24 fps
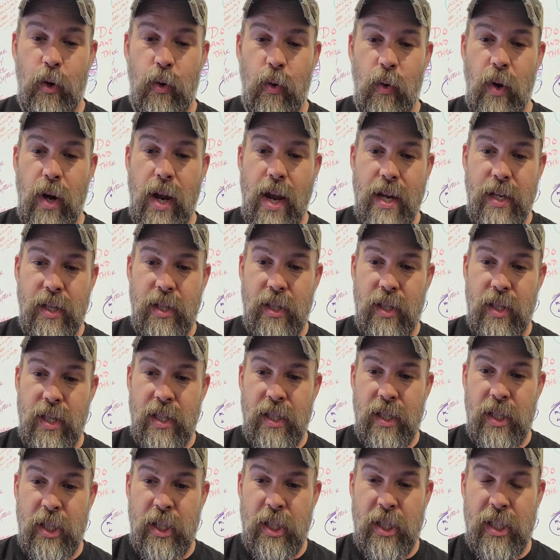creates
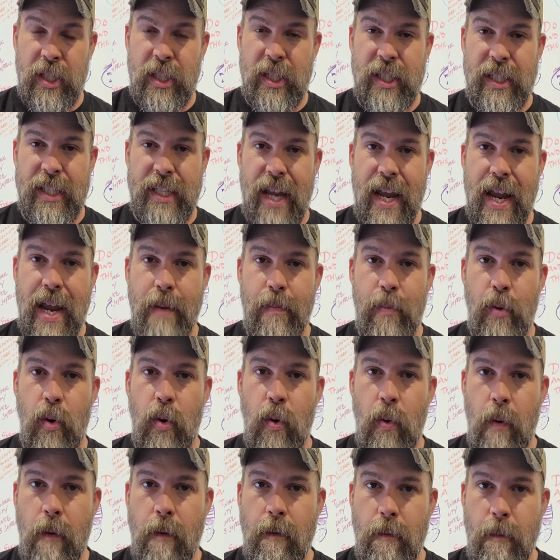this
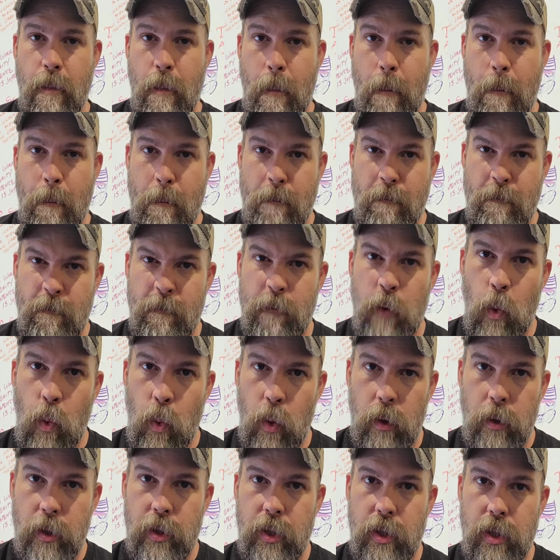stable
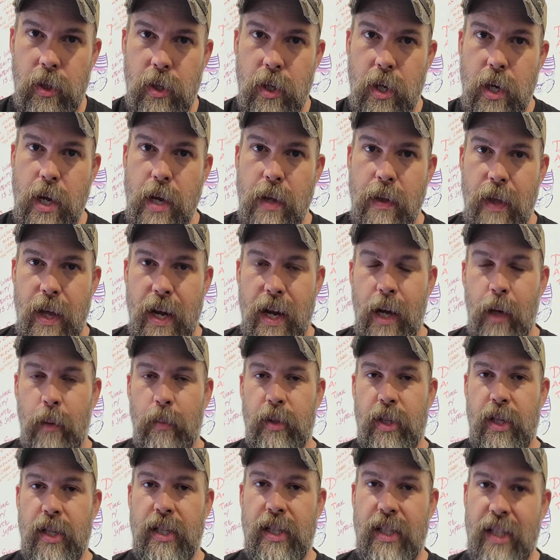force that
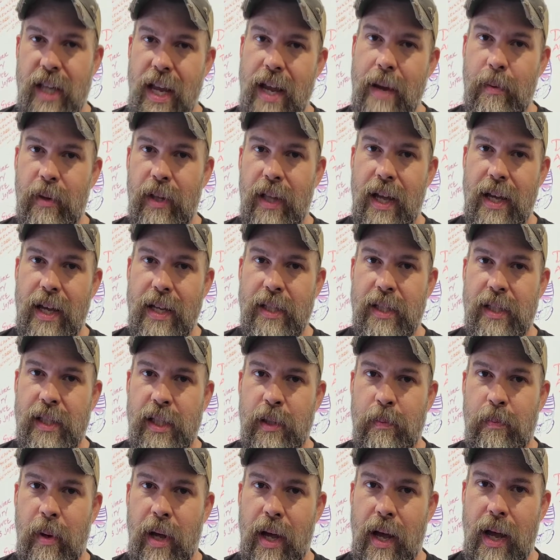helps stabilize the
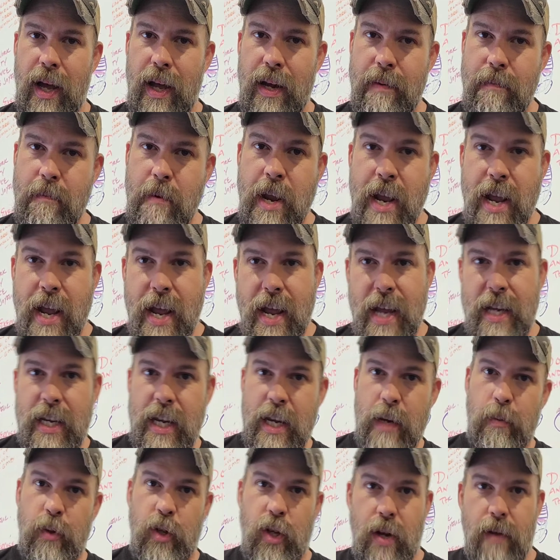spine and
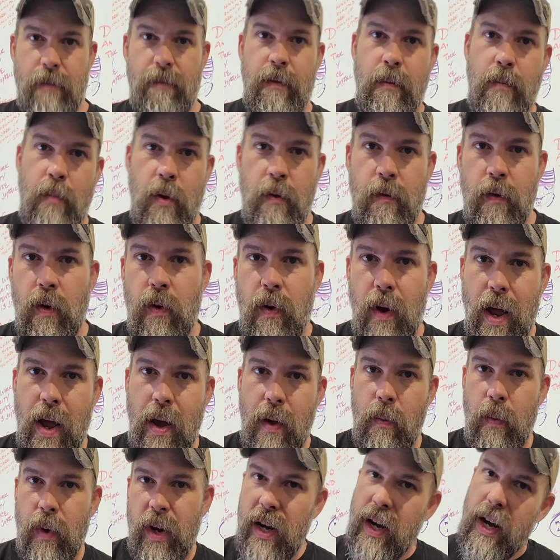keep shit from moving
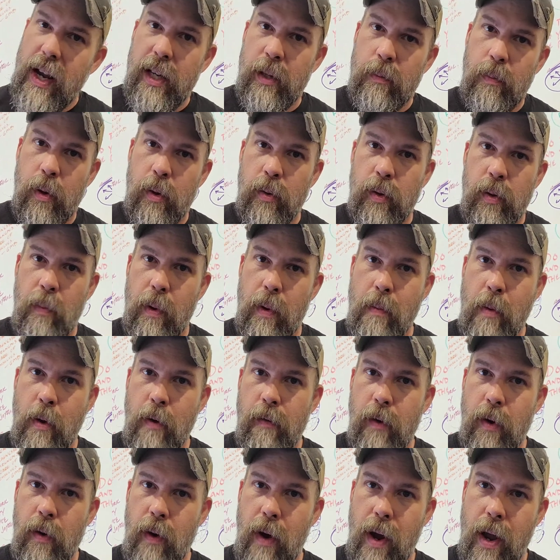around when it ain't supposed to be
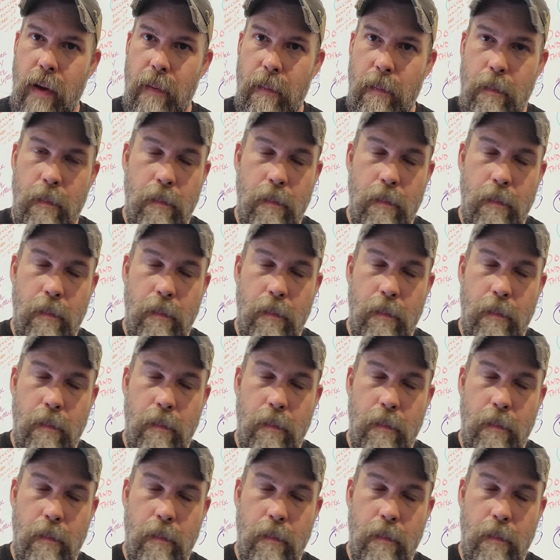moving around.